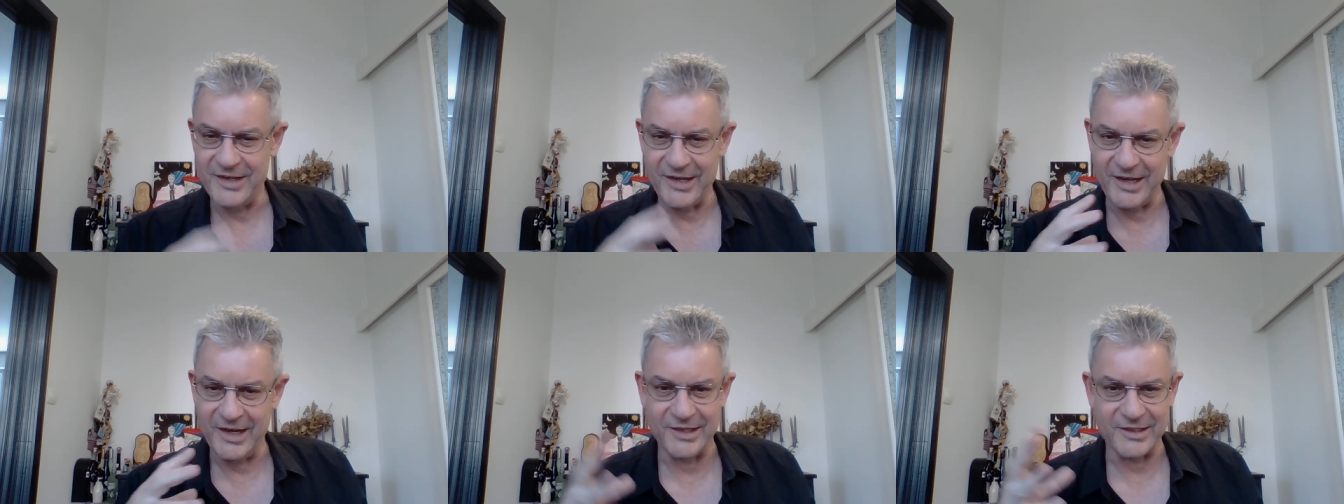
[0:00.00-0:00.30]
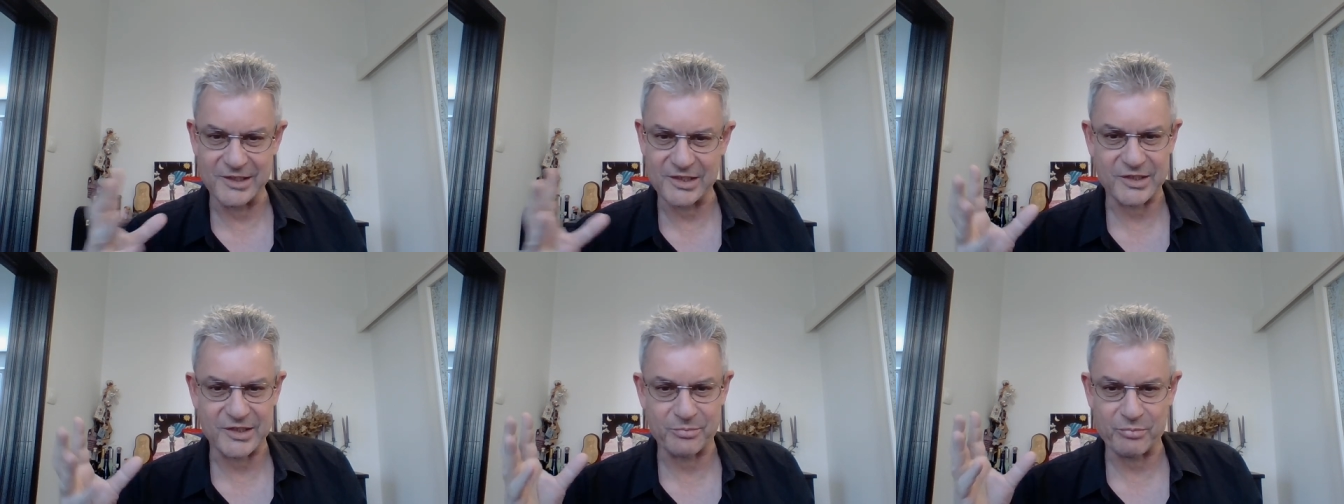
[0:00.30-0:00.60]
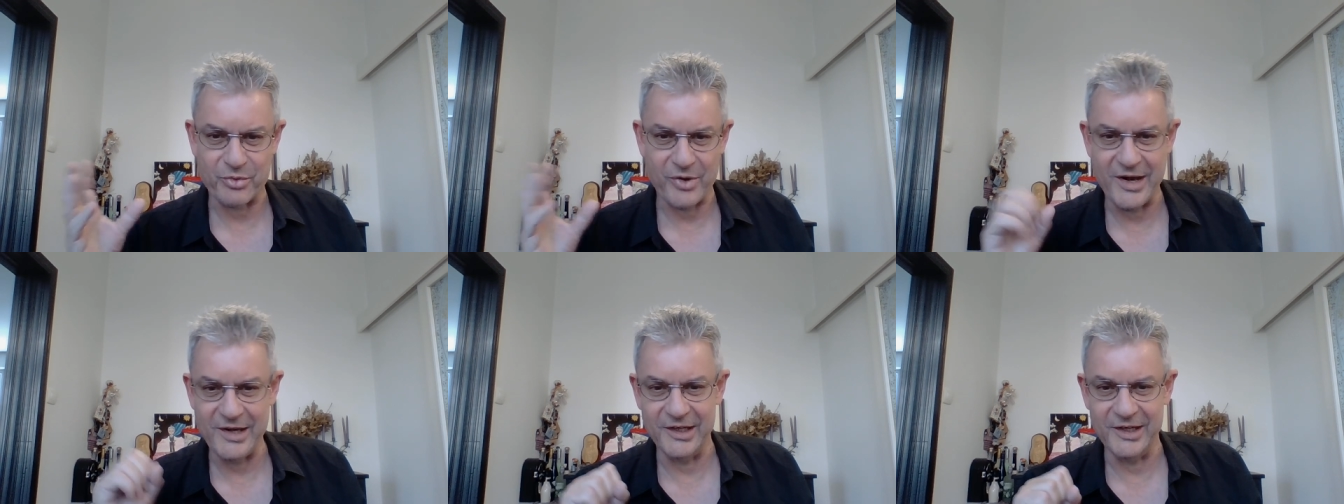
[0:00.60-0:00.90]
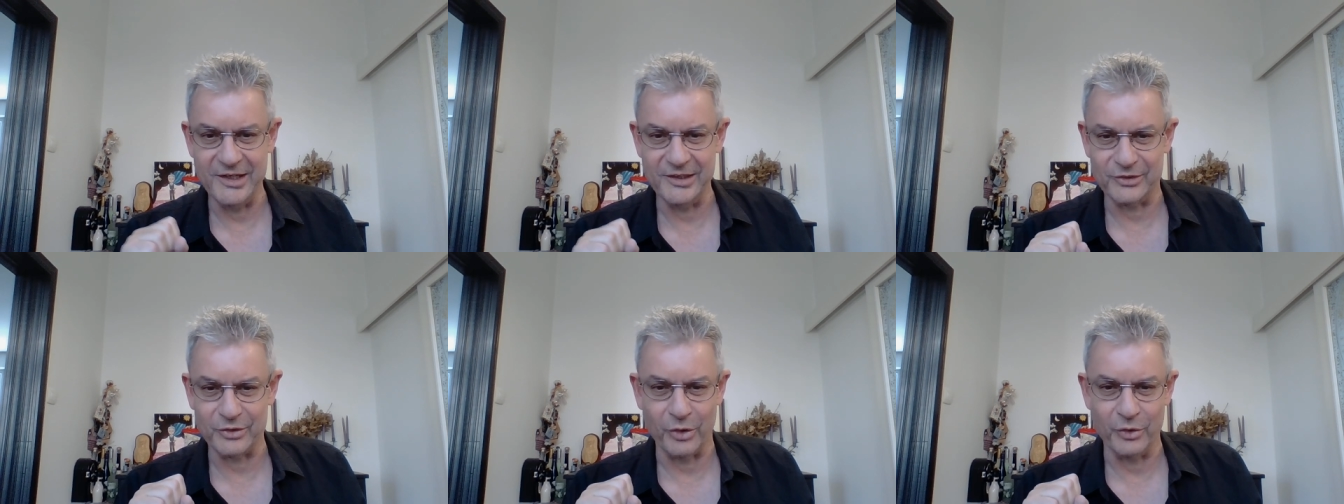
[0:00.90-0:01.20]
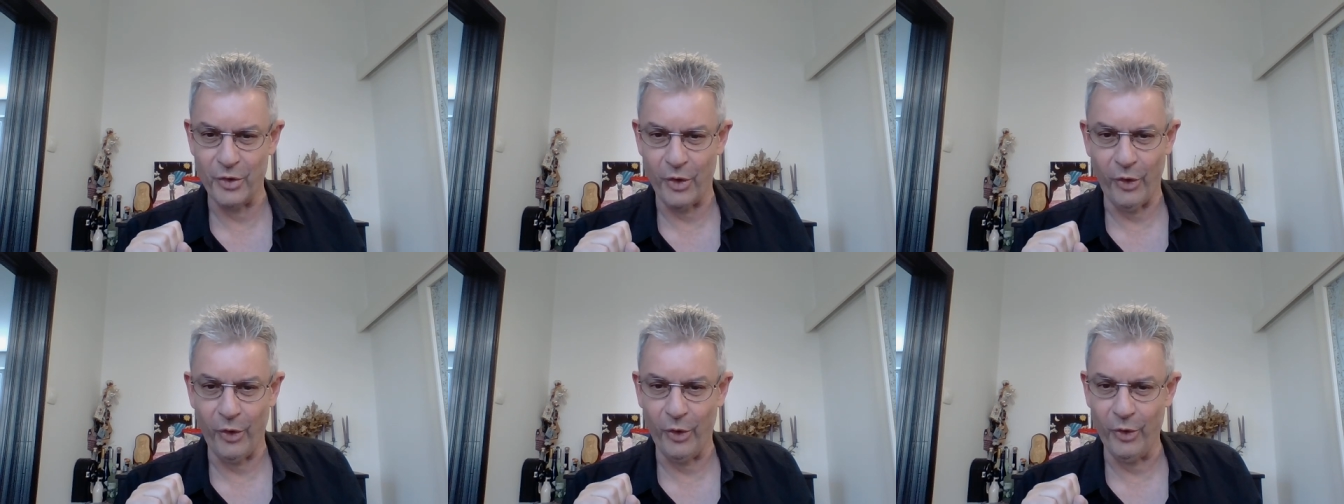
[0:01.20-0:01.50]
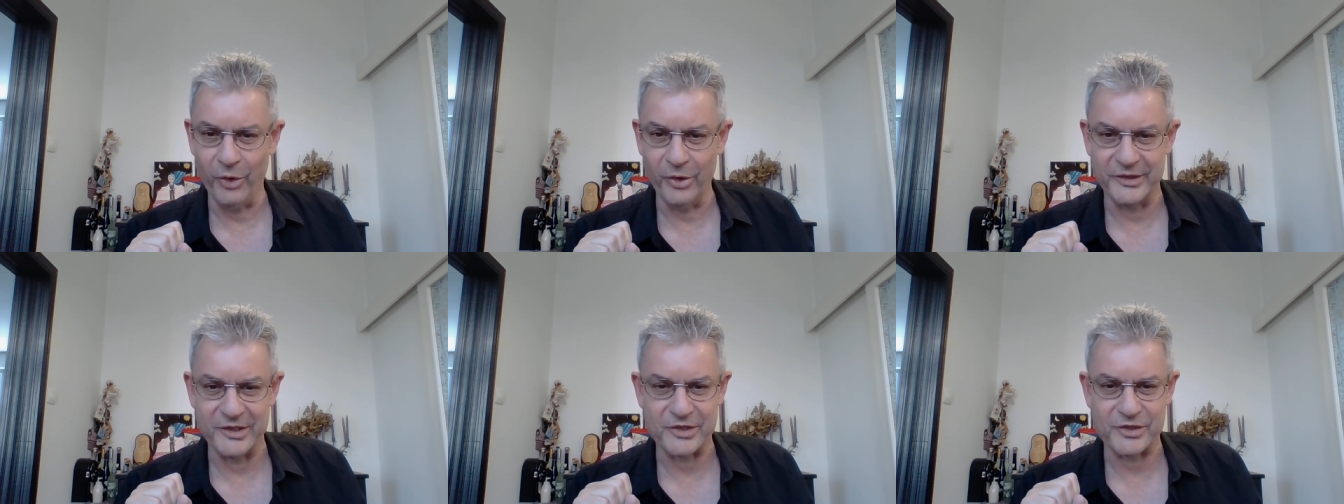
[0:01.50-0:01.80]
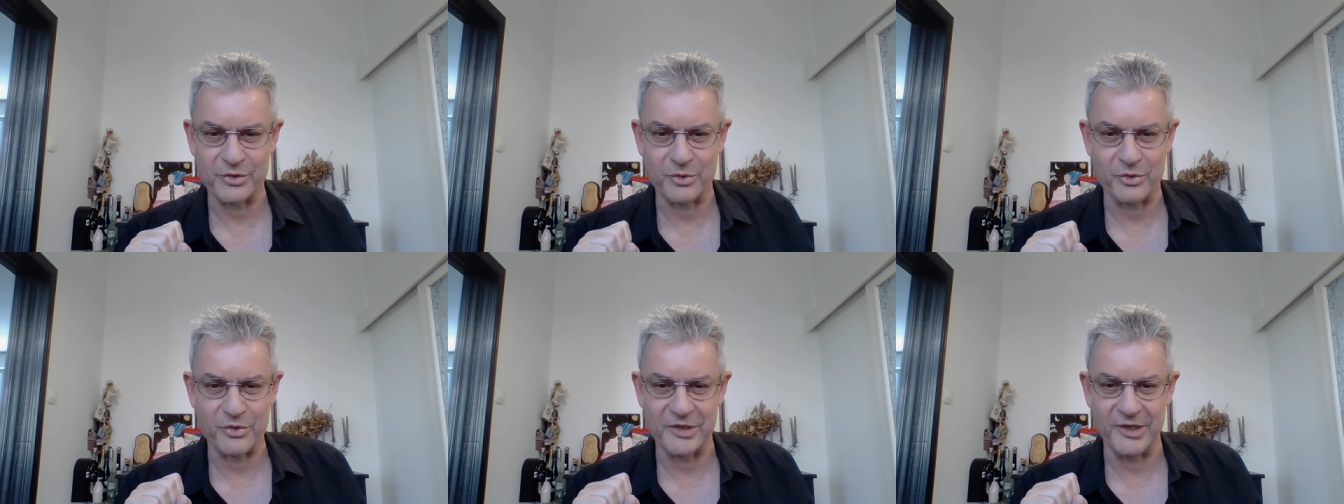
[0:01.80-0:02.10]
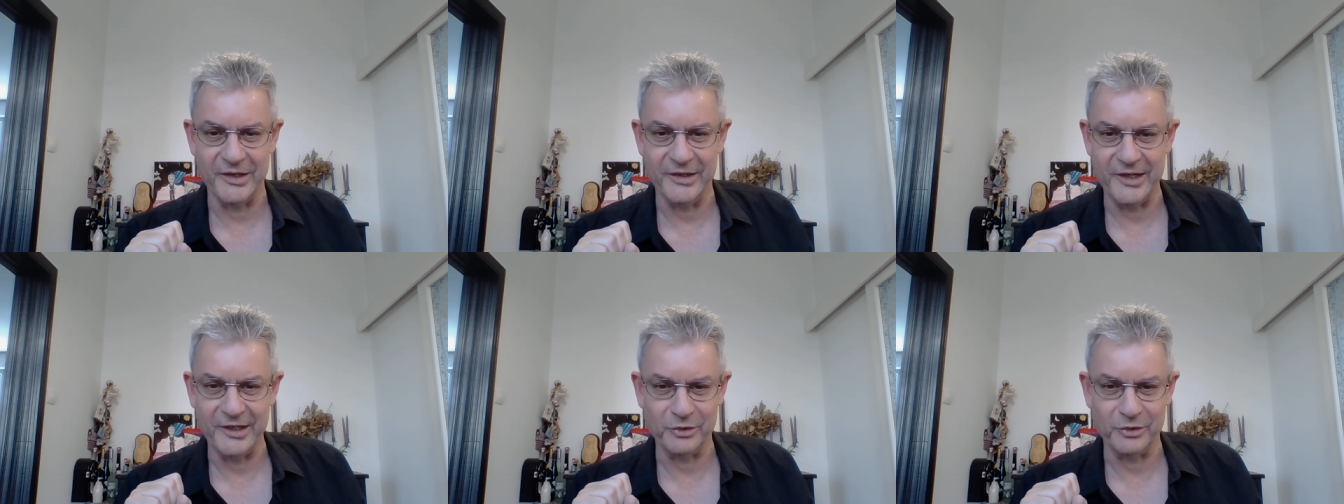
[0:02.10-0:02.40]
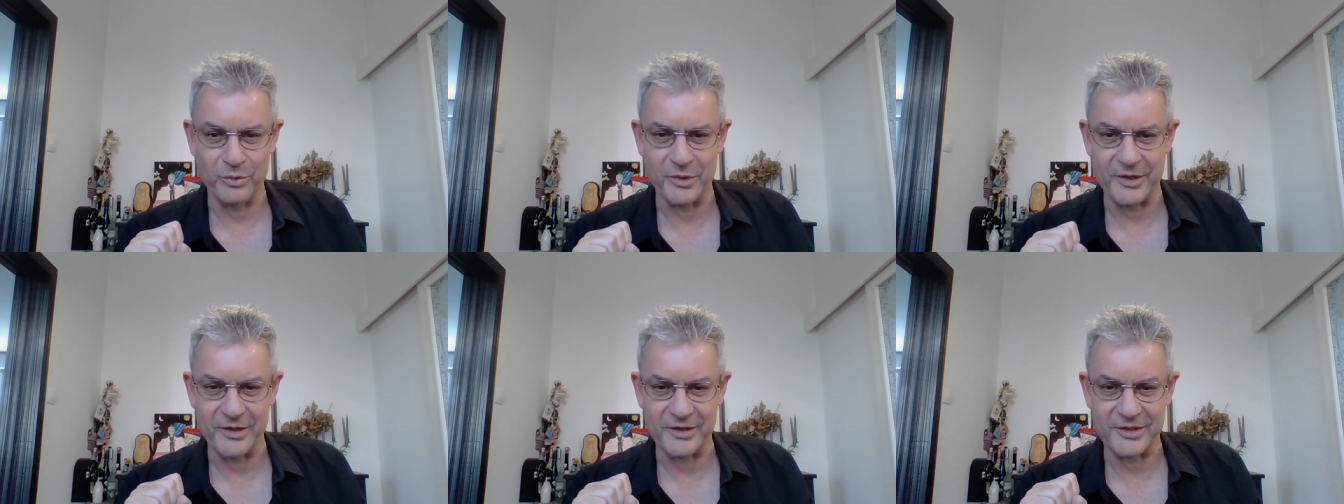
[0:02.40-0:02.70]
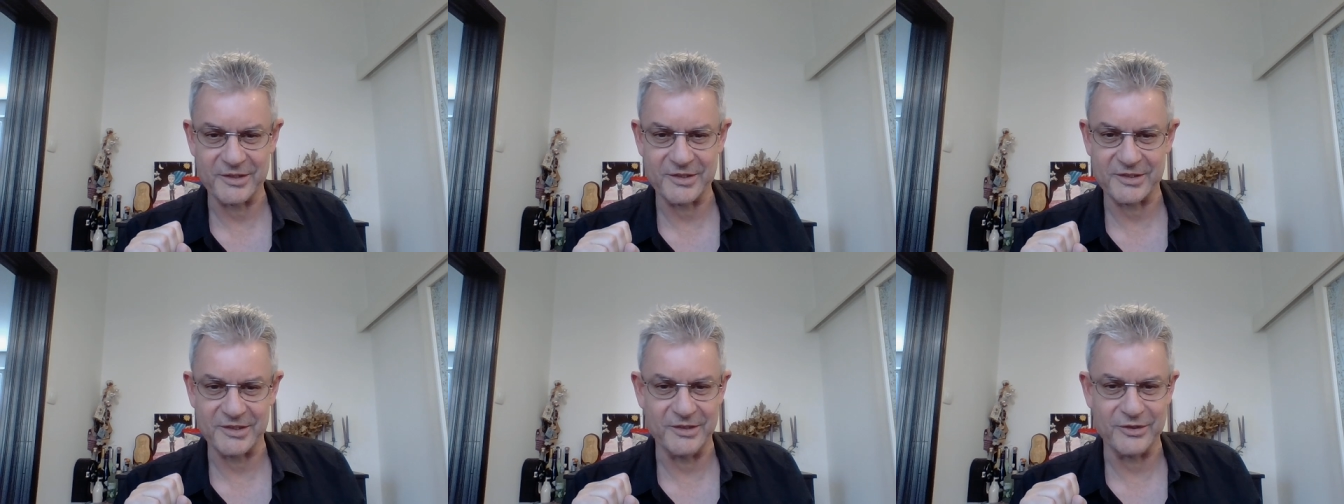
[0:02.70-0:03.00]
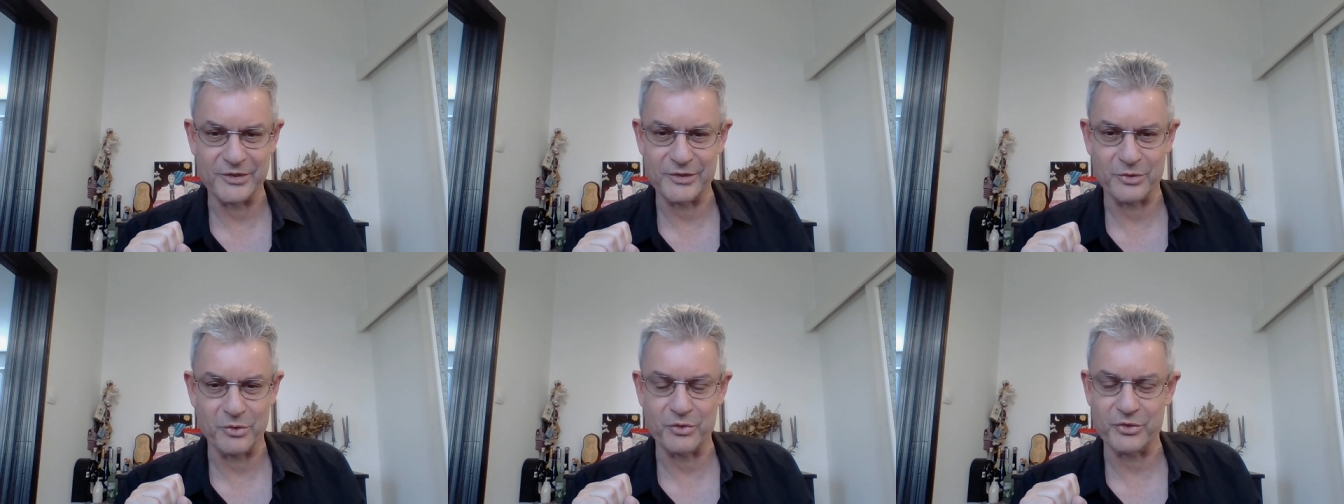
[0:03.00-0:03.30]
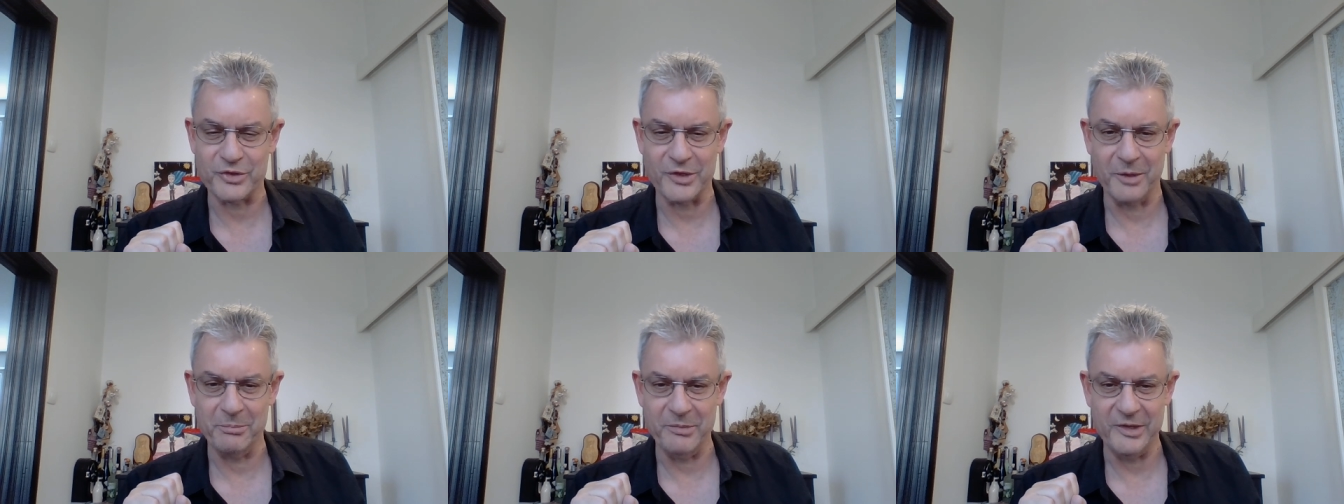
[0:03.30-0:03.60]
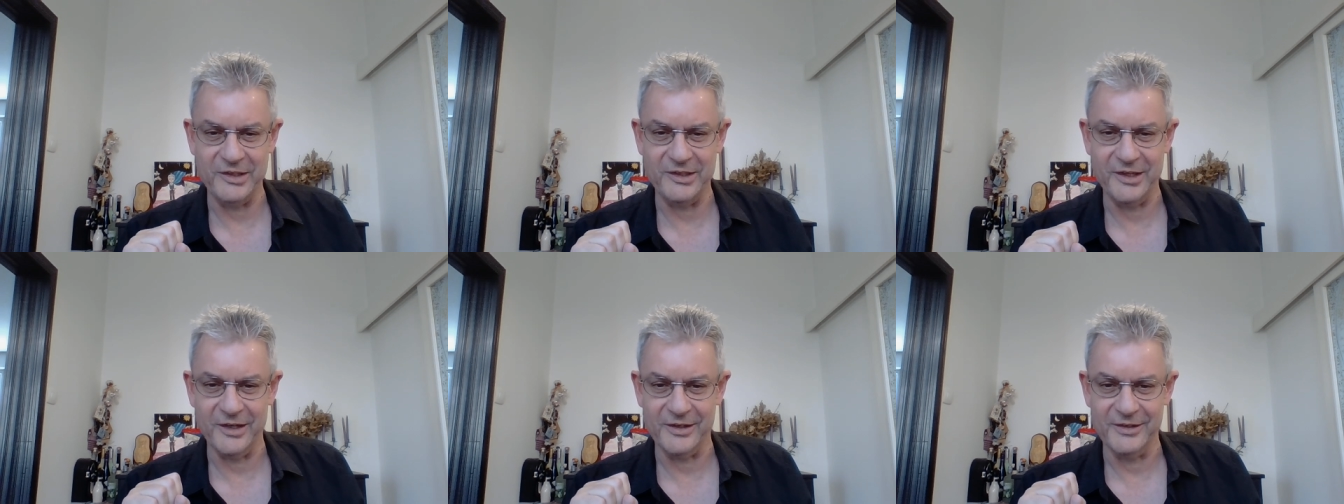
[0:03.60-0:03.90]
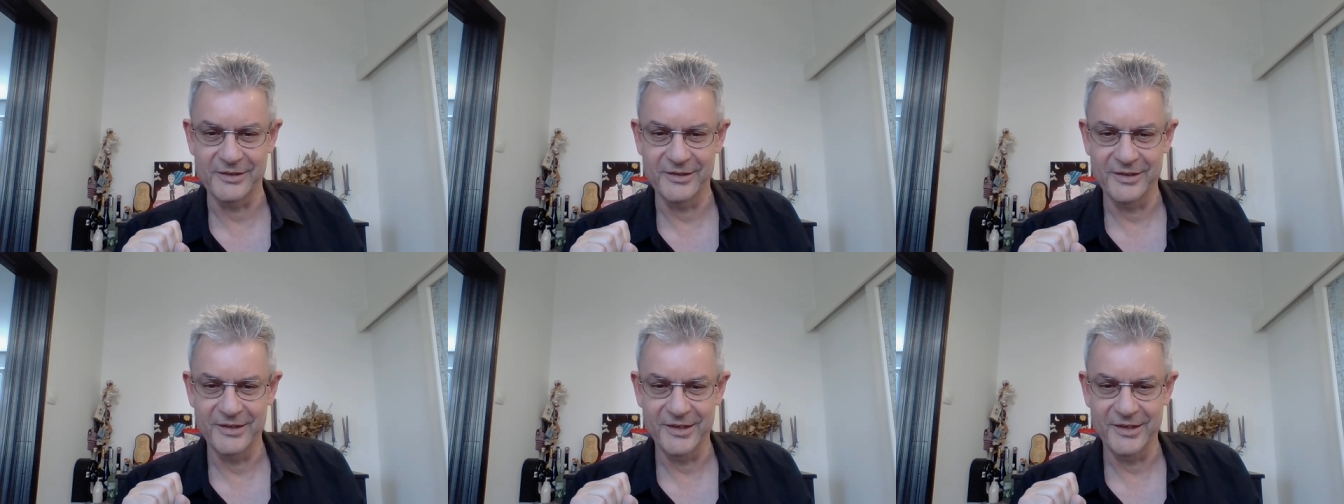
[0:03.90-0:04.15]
and spread it on all the social networks and social media,